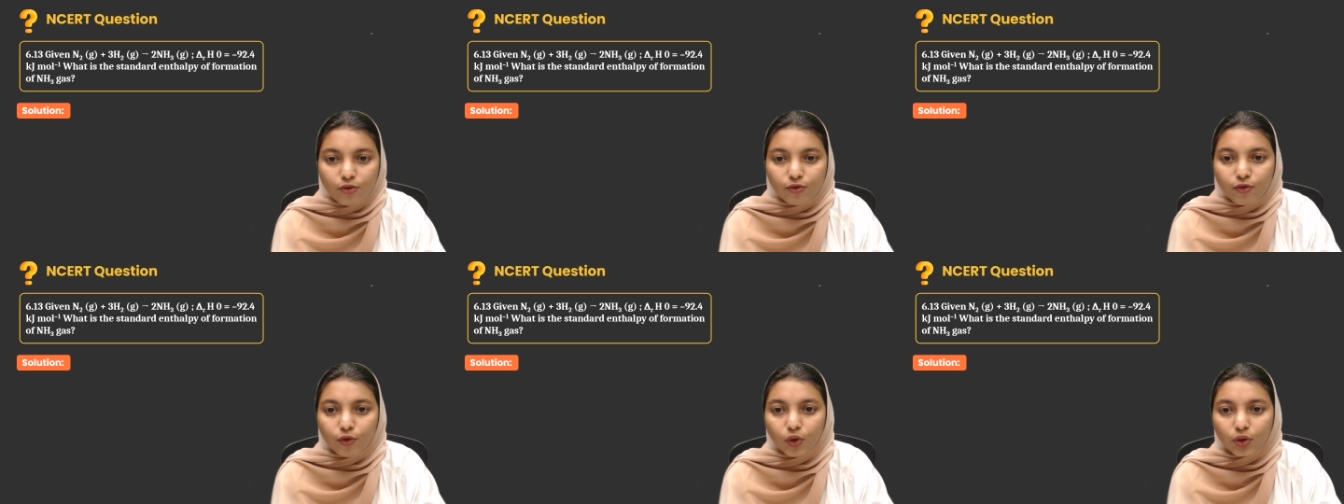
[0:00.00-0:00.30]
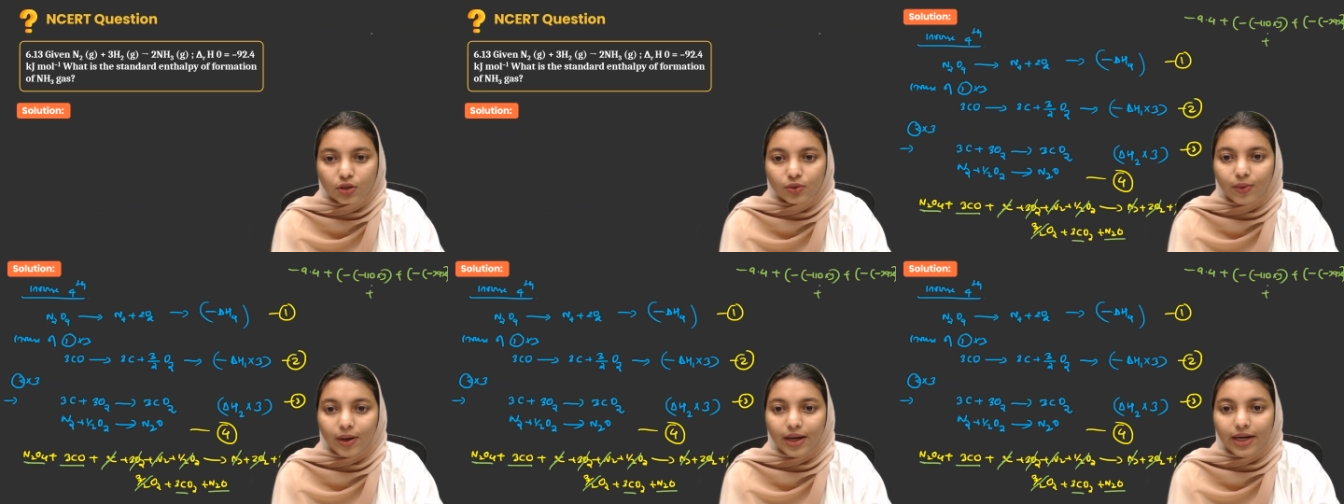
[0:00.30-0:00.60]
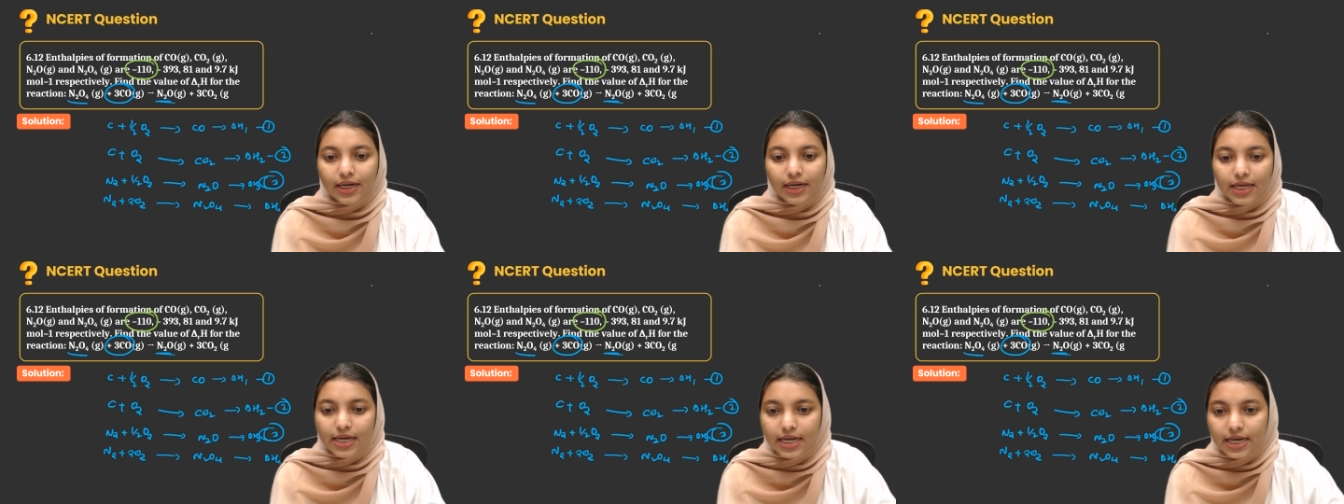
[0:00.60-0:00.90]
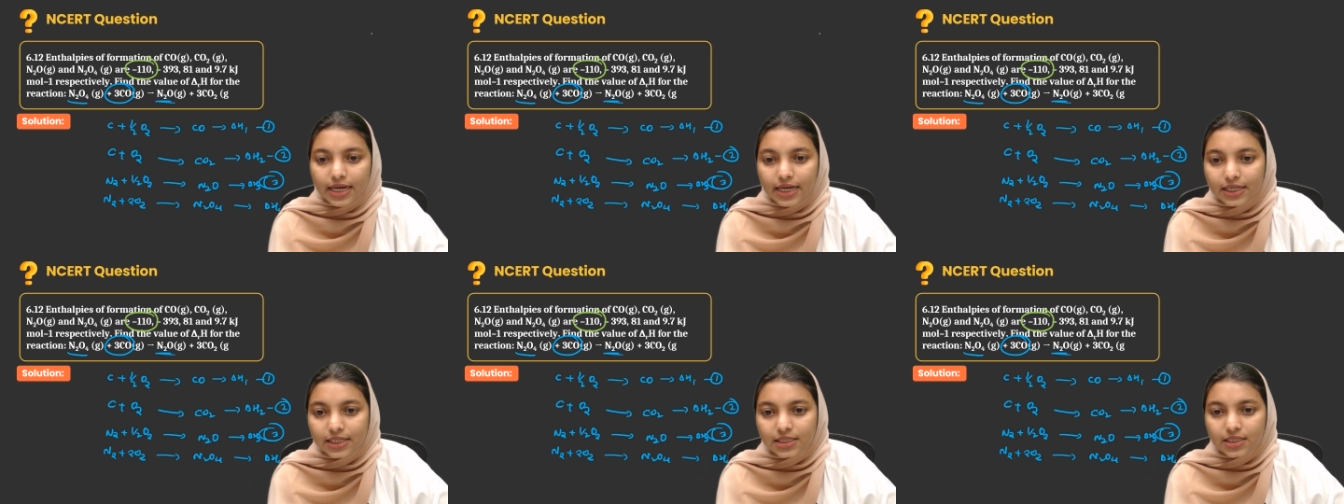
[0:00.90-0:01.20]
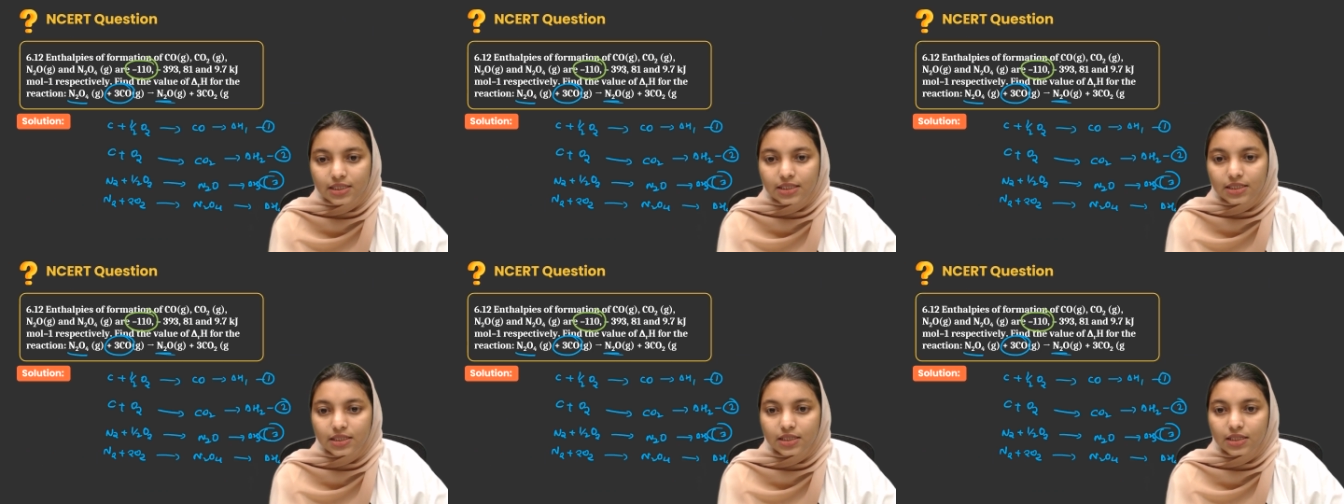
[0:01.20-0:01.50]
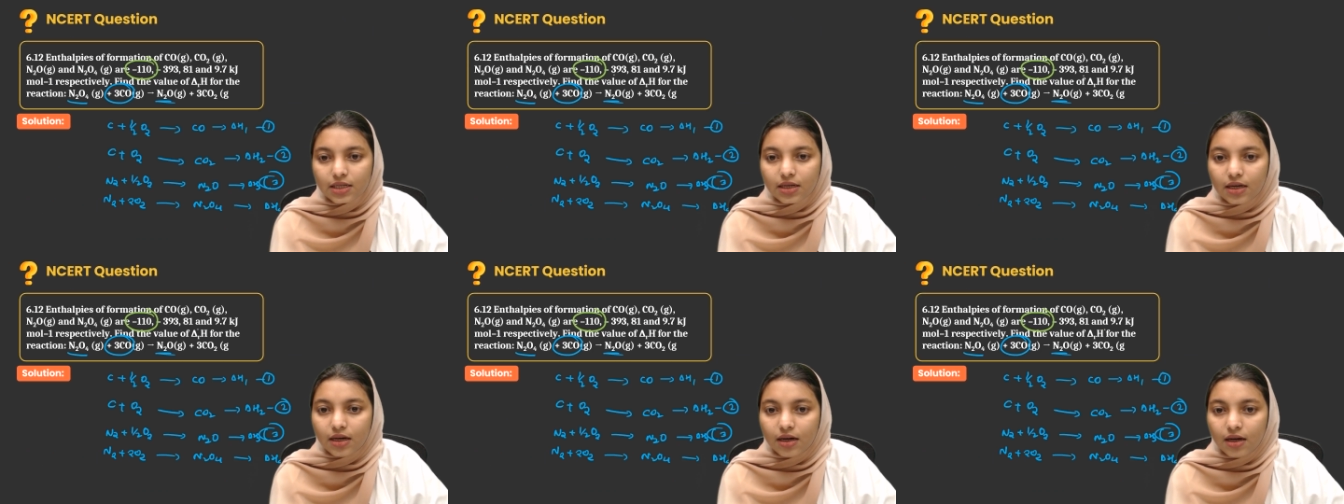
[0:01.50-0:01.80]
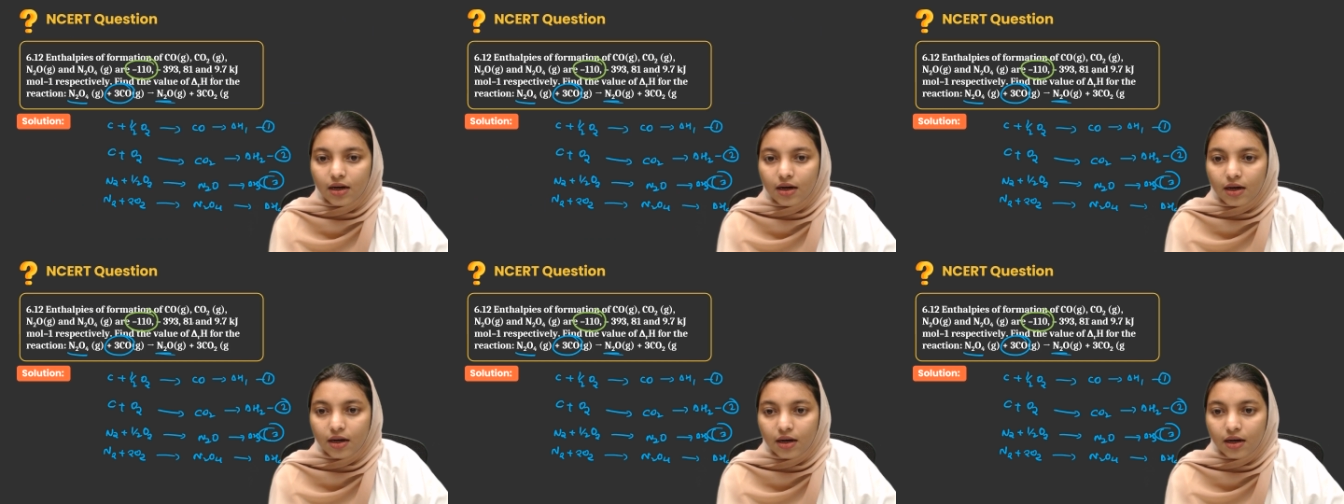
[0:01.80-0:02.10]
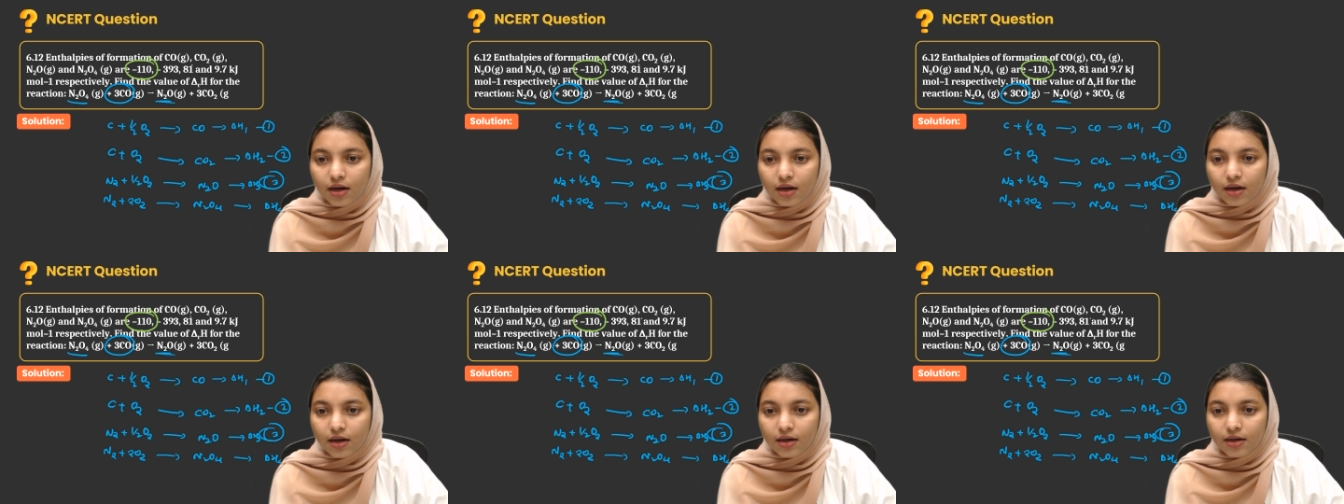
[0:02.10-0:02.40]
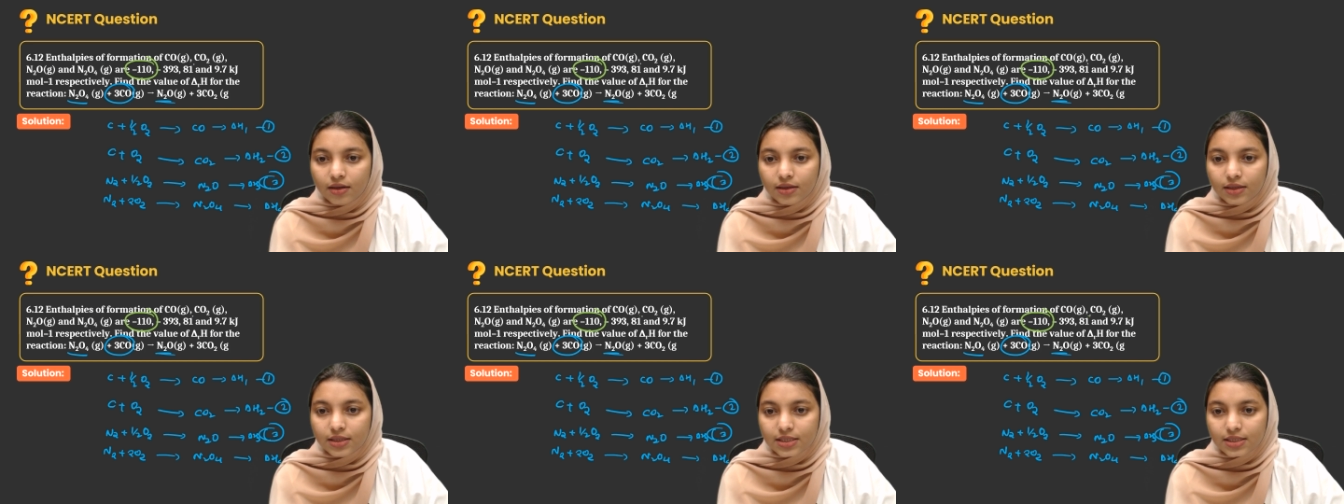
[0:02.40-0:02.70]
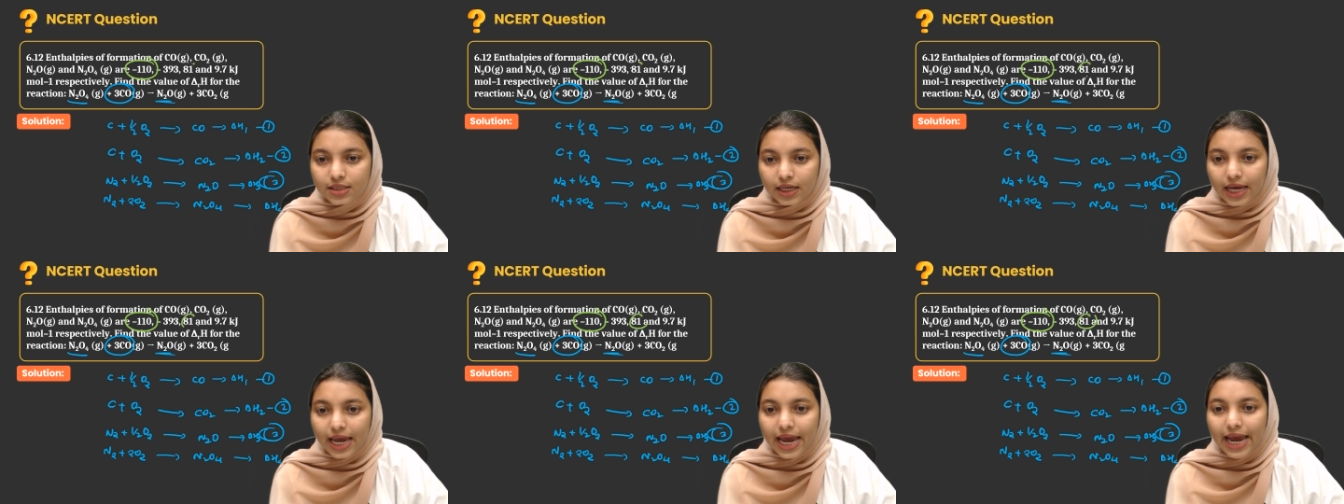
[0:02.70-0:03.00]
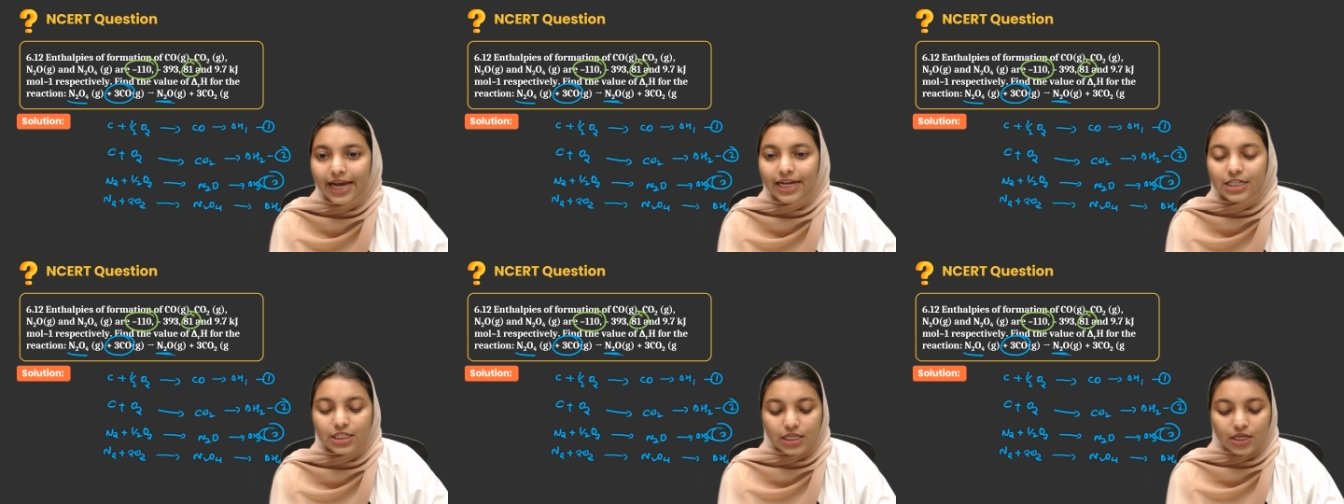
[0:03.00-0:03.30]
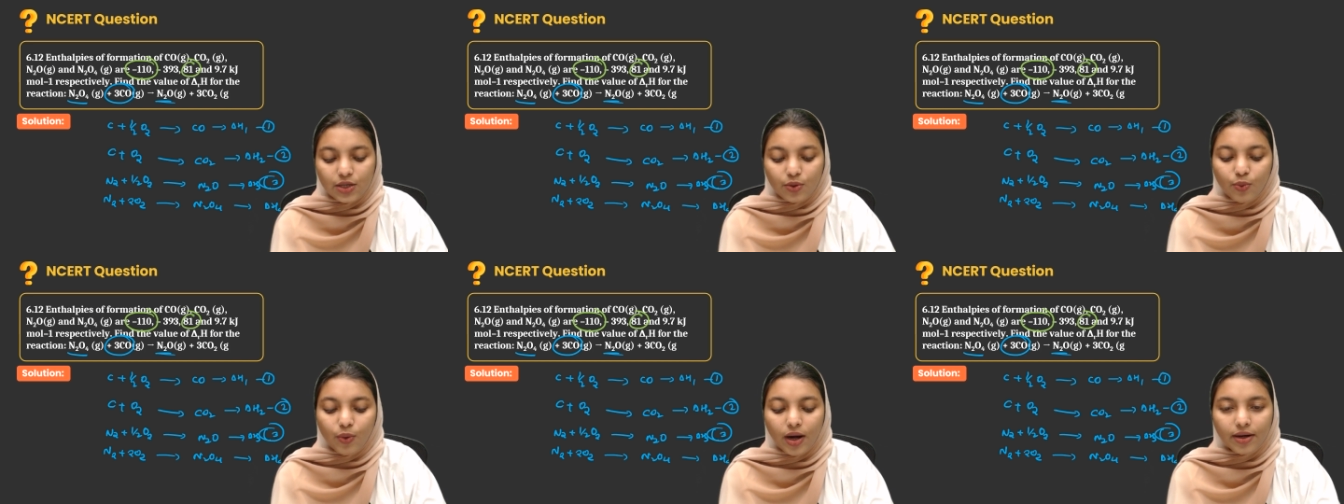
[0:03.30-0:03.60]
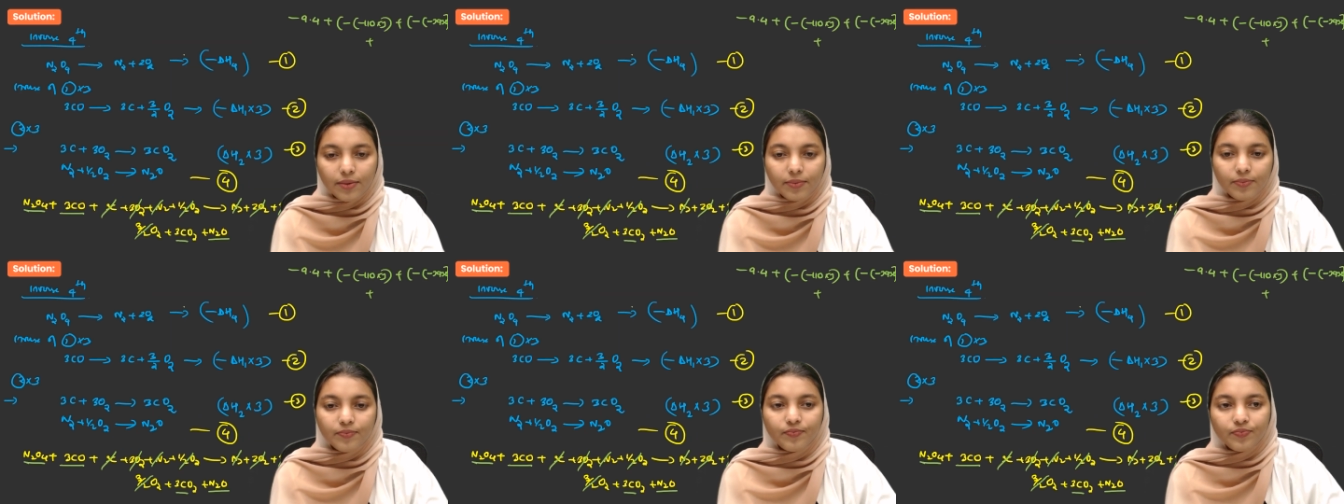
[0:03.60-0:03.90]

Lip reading: Fourth one is 81.